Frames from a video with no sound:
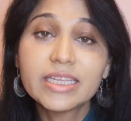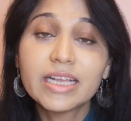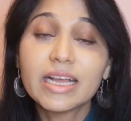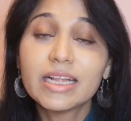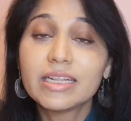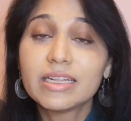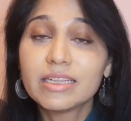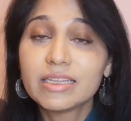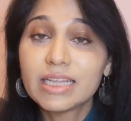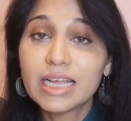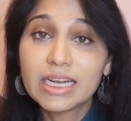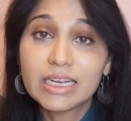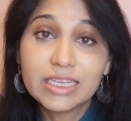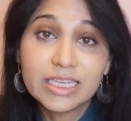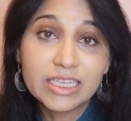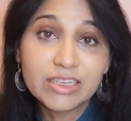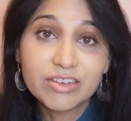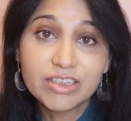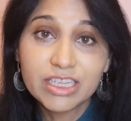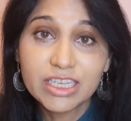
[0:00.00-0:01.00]
and that
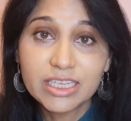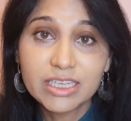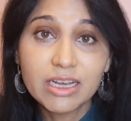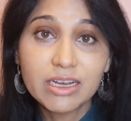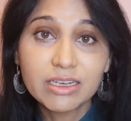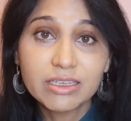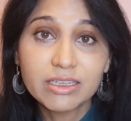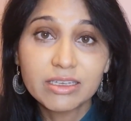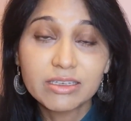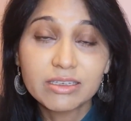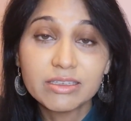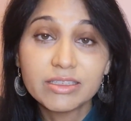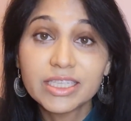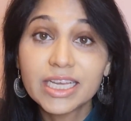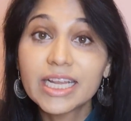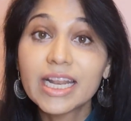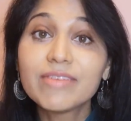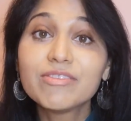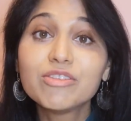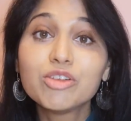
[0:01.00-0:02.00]
increases dark circles.
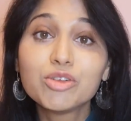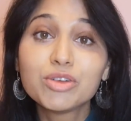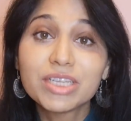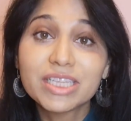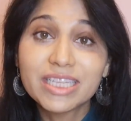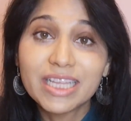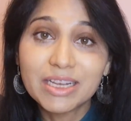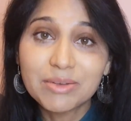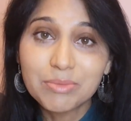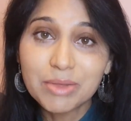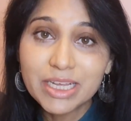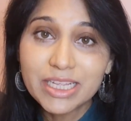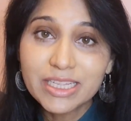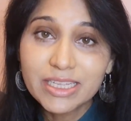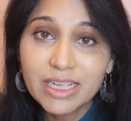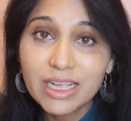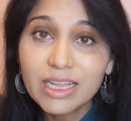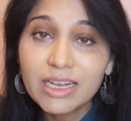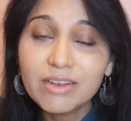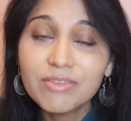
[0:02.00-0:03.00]
And I've noticed that
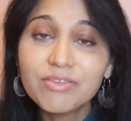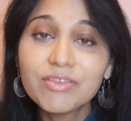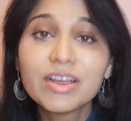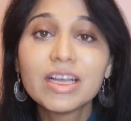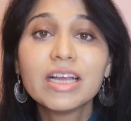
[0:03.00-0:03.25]
myself